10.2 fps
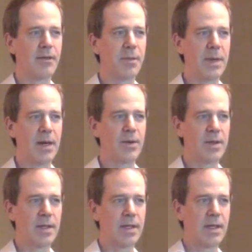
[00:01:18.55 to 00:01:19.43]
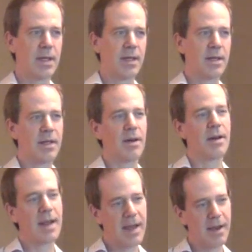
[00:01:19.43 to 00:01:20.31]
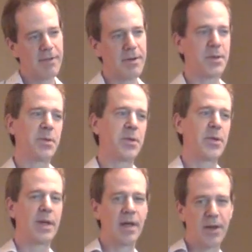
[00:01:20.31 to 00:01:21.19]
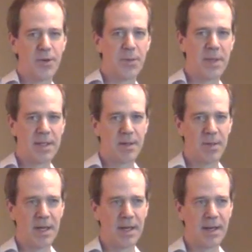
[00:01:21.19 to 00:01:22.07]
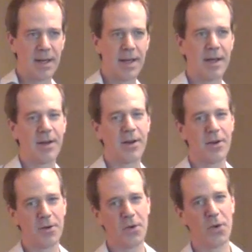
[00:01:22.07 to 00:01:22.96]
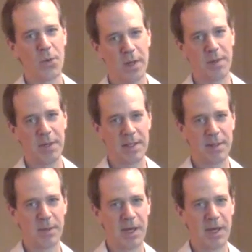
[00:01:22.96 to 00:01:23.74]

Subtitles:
of about, on average, between 100 beats a minute and 120 beats a